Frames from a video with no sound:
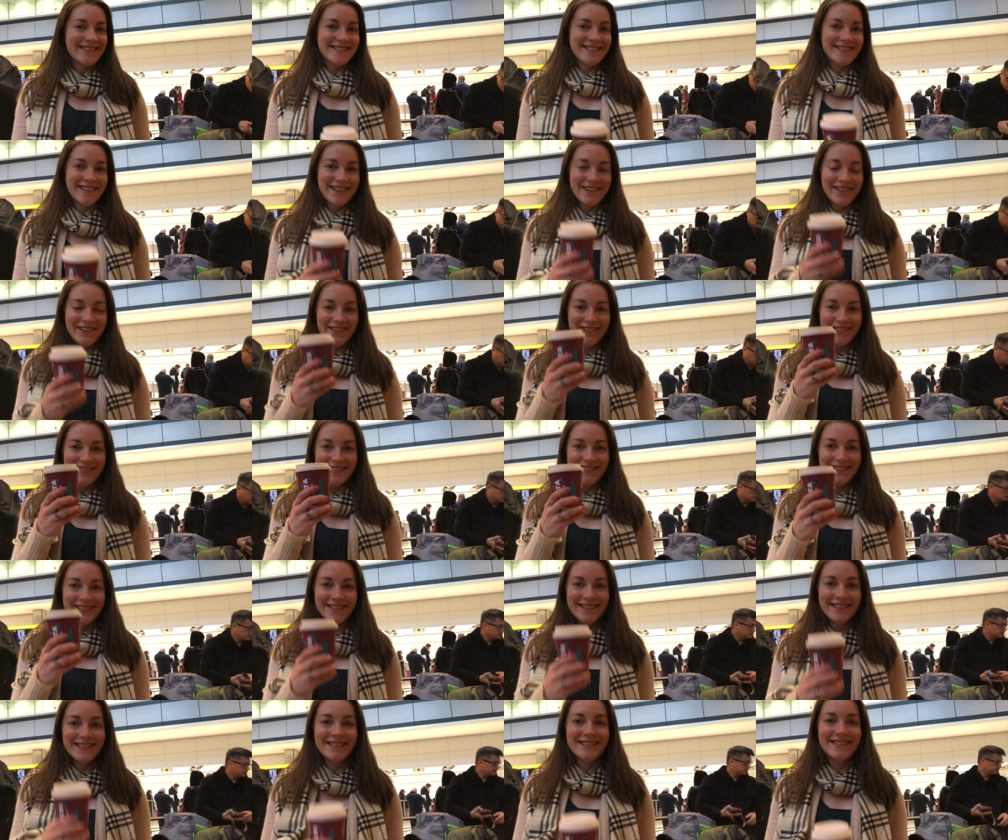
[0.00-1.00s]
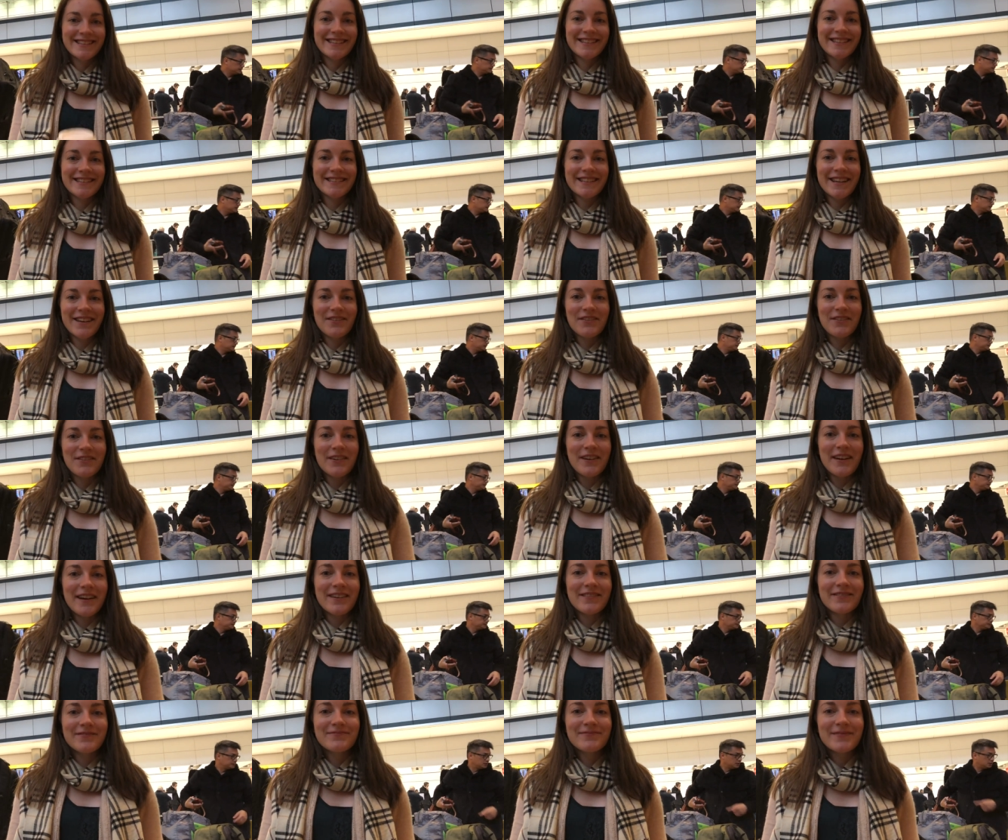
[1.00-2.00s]
So, cheers,
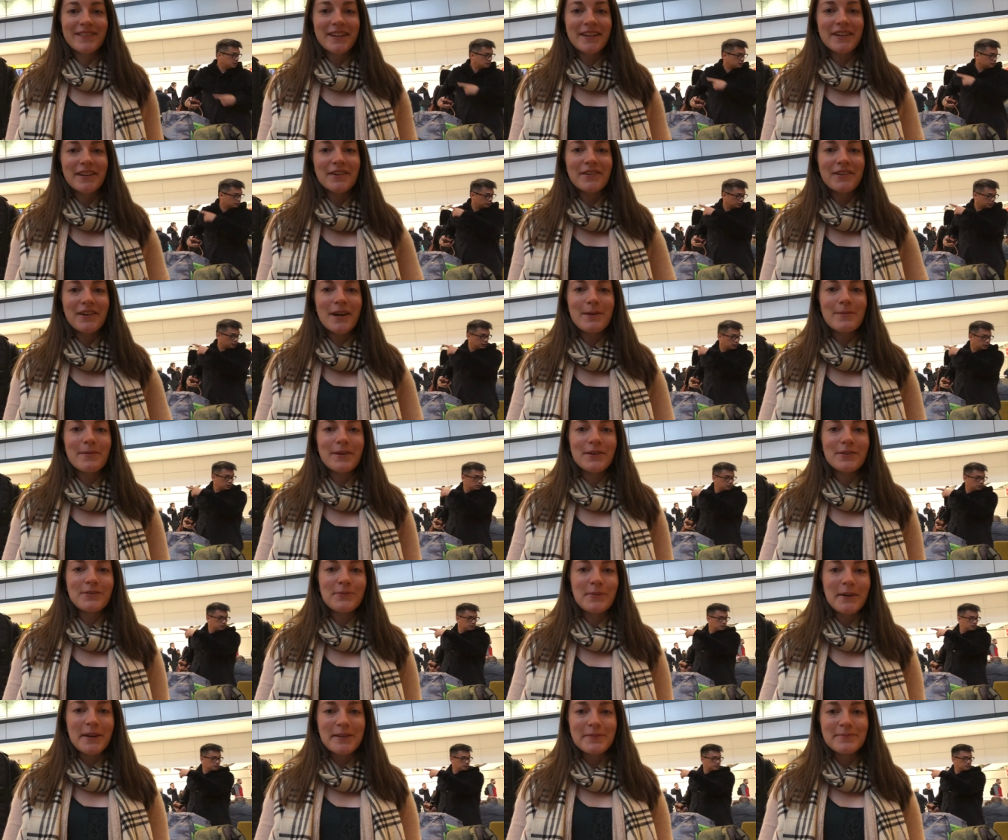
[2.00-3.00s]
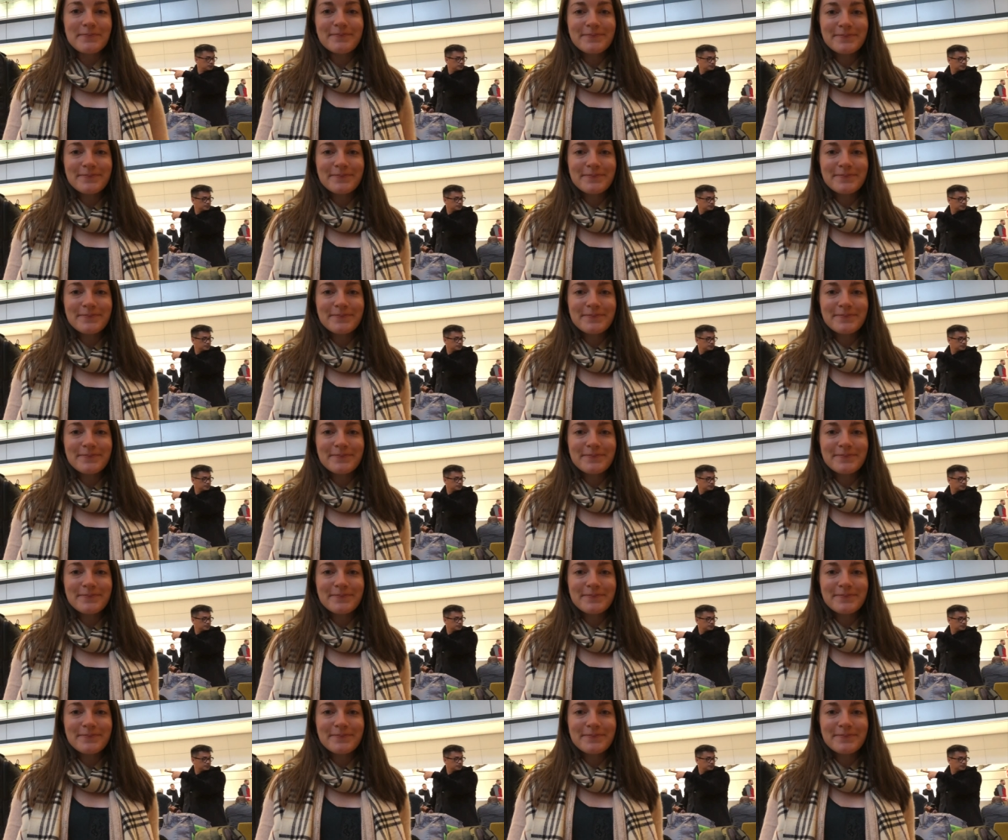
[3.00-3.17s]
everyone. Gonna go grab our Uber.